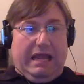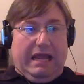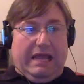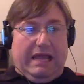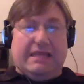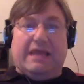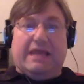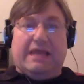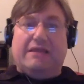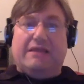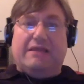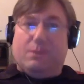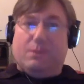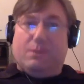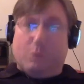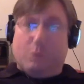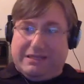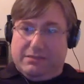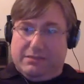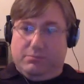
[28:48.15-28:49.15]
And then they
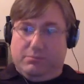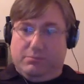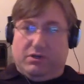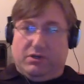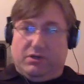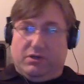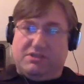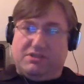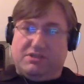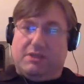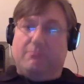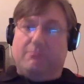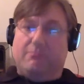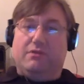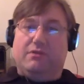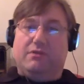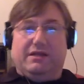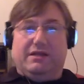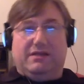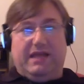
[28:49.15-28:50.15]
read the books.
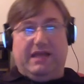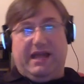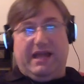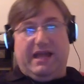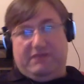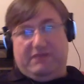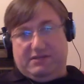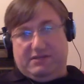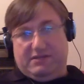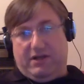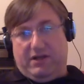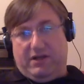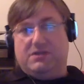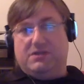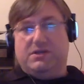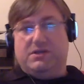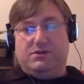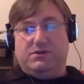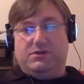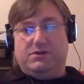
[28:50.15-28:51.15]
They have these
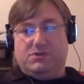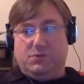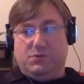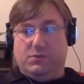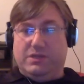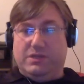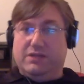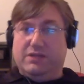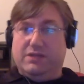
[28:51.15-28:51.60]
volunteers who read the